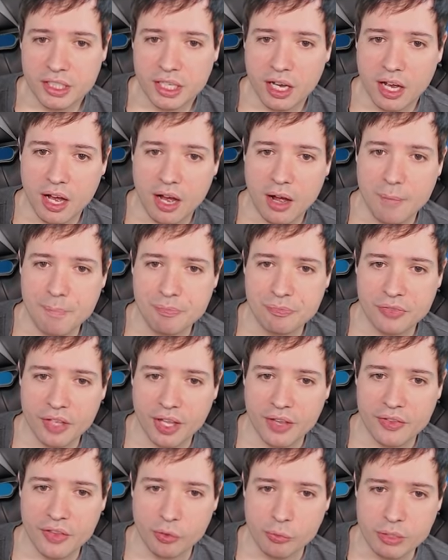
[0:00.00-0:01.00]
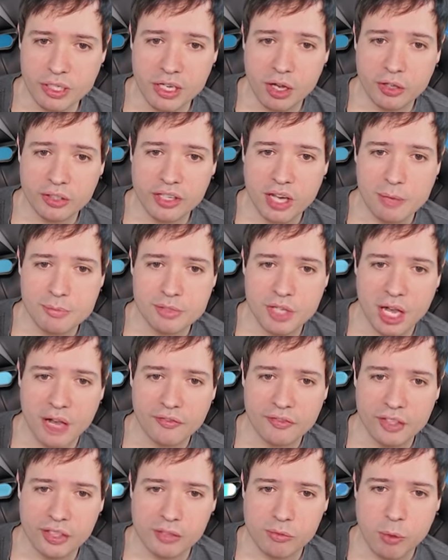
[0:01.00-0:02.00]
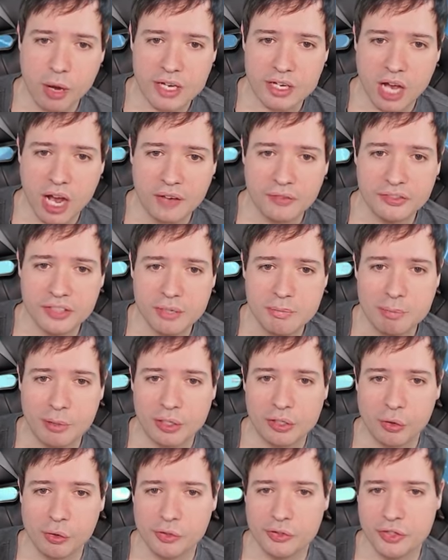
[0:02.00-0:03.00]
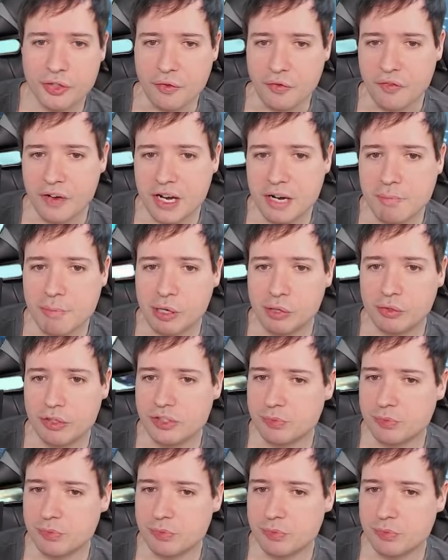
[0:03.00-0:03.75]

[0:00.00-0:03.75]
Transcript: um, the reload comes off quite often, but also the firepower